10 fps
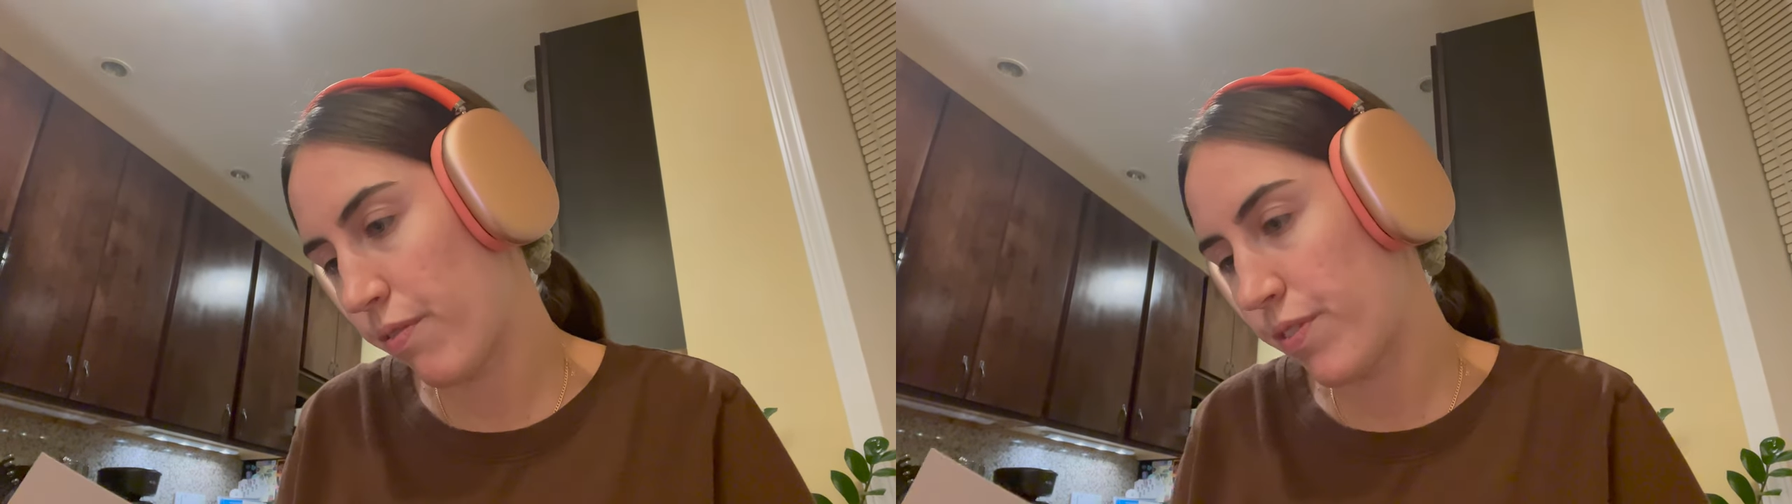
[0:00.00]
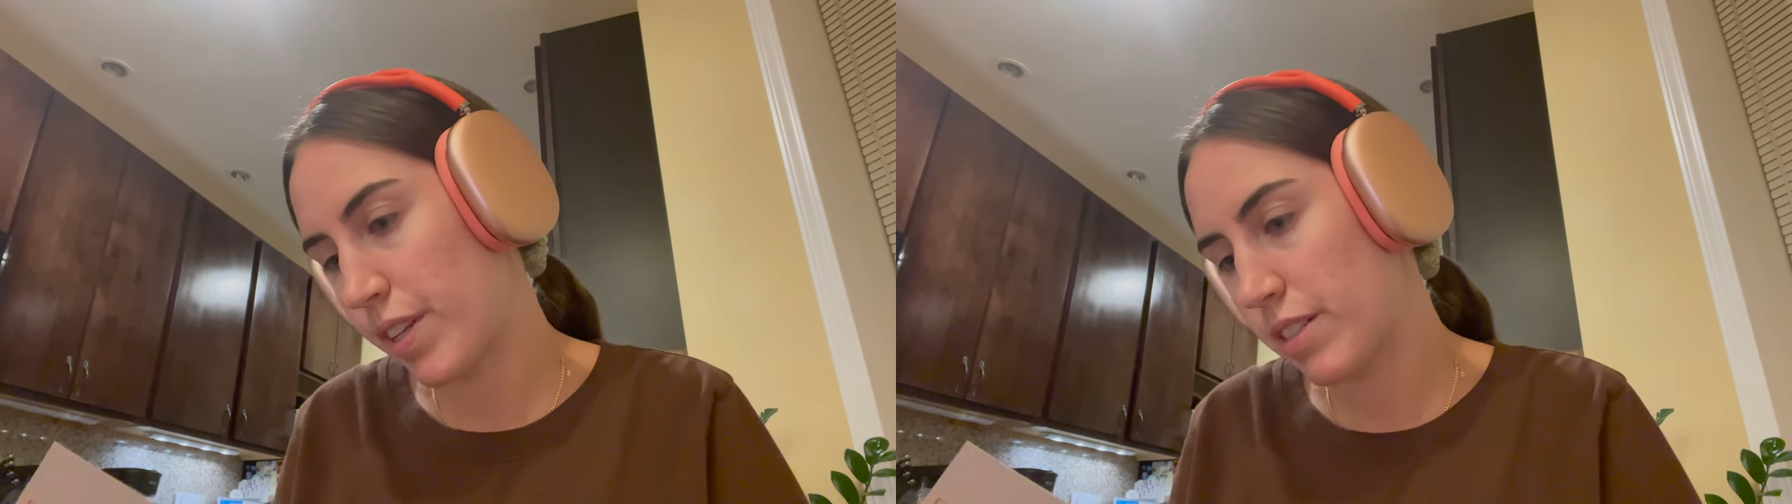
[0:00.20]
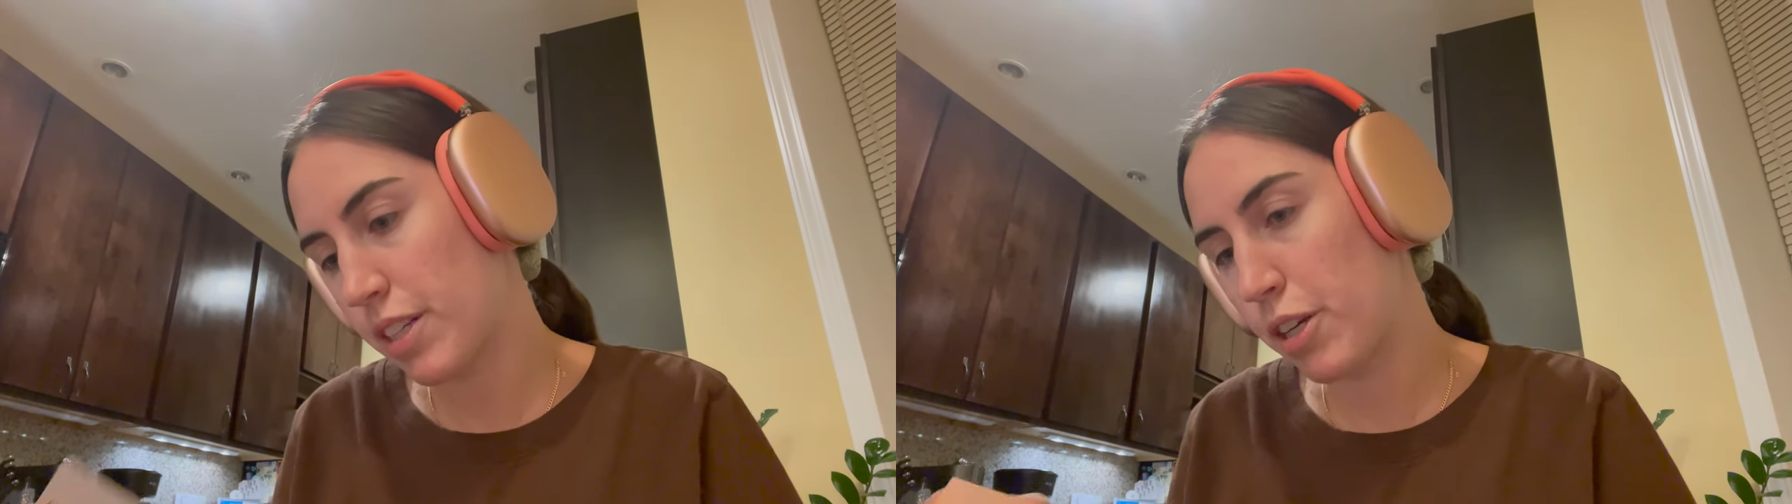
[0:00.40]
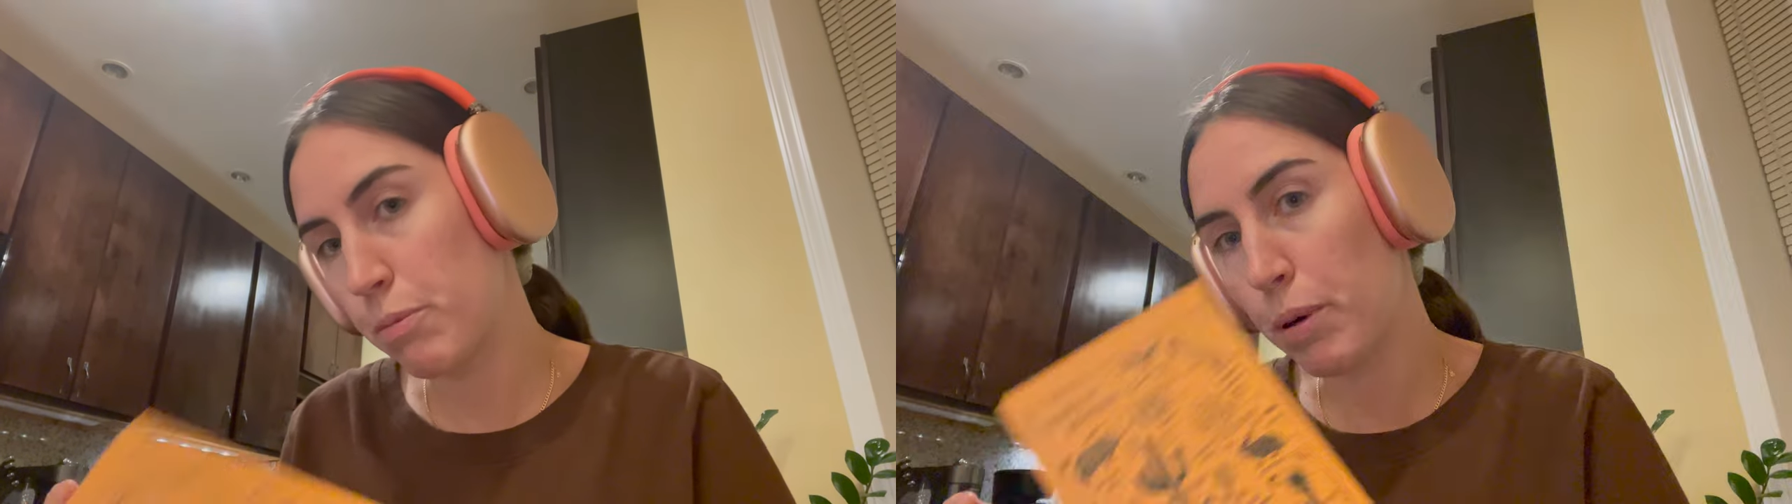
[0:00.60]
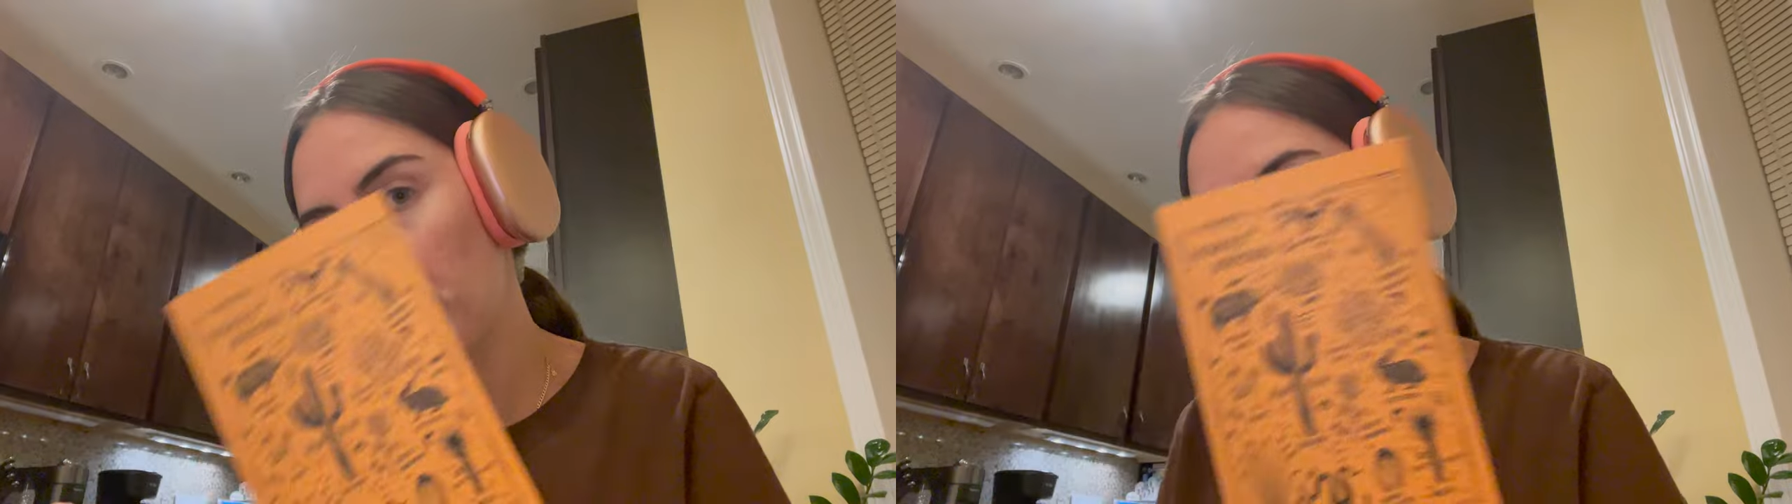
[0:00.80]
this
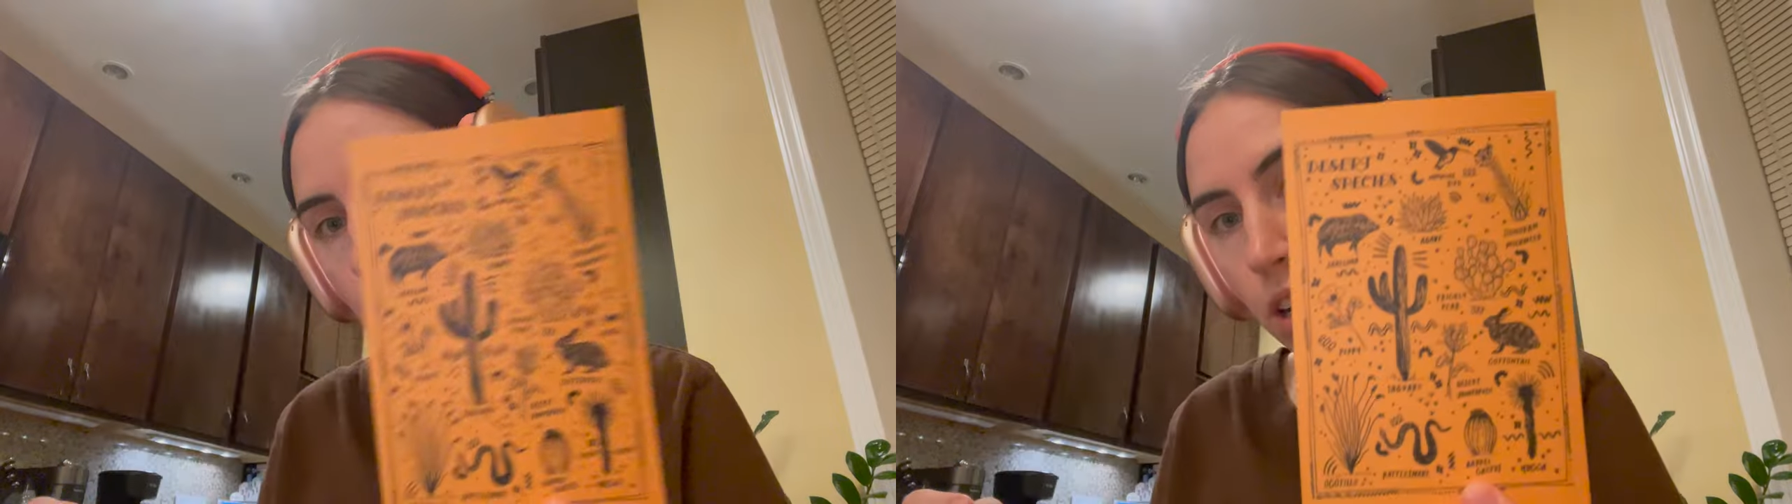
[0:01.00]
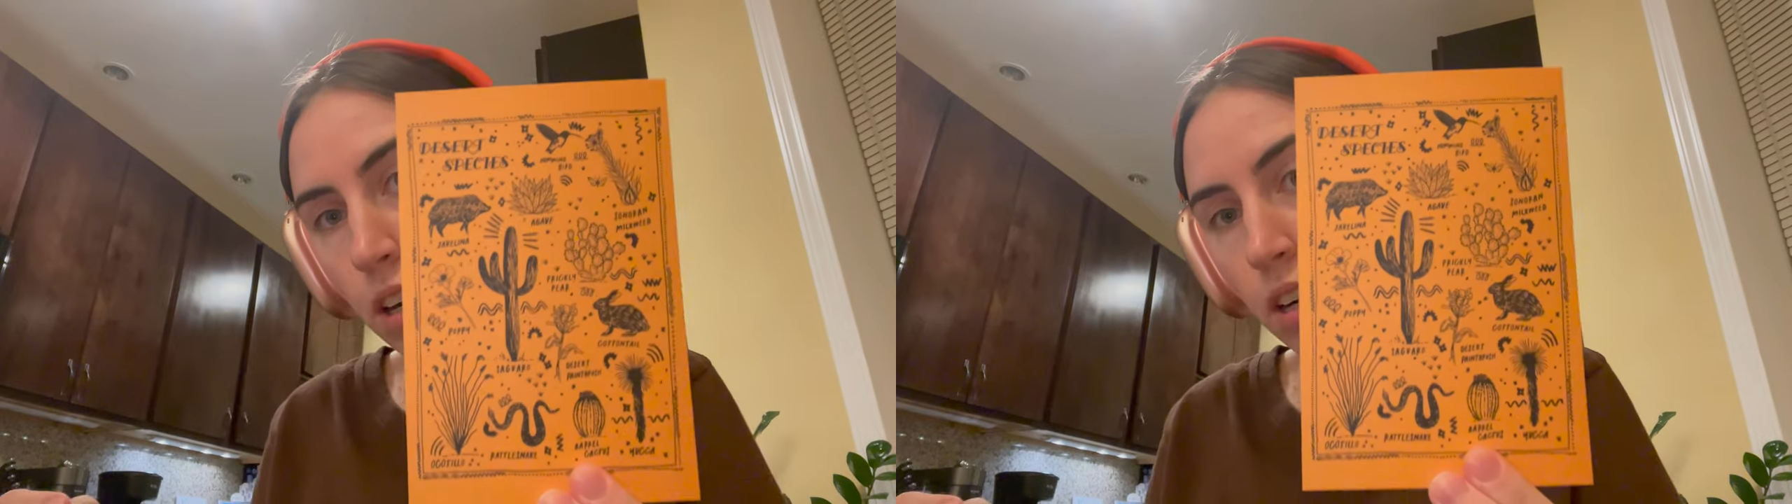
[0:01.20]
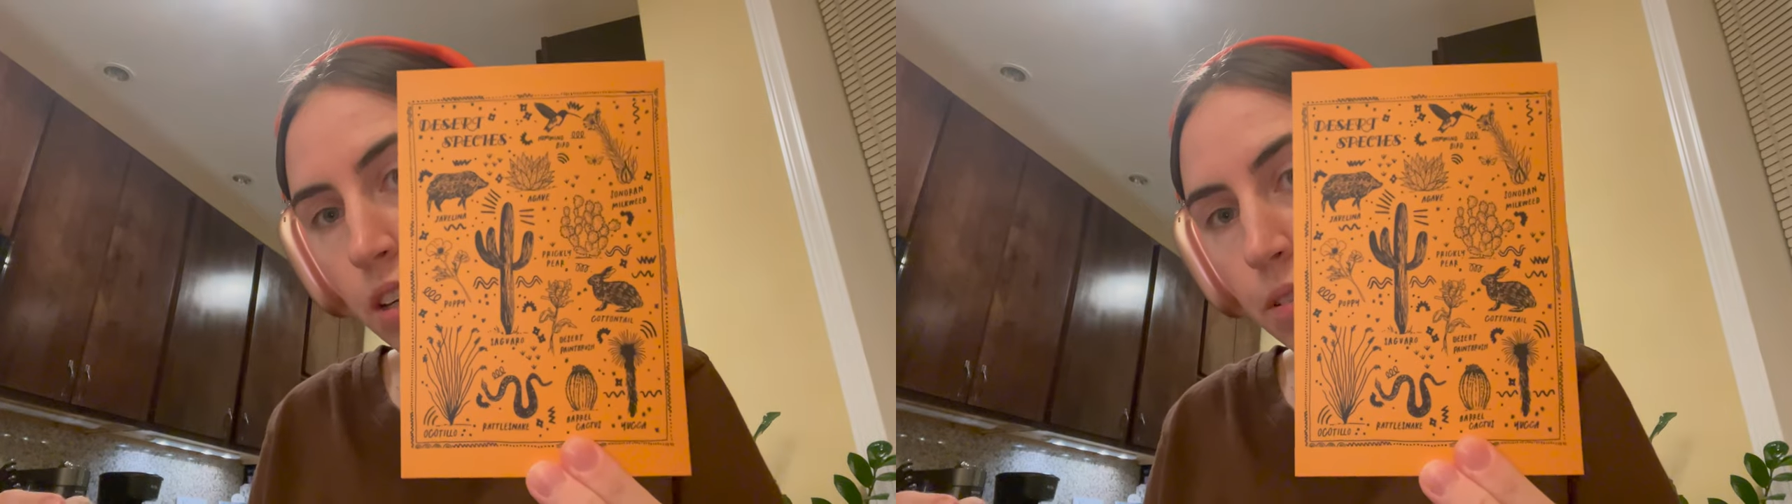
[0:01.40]
cute postcard.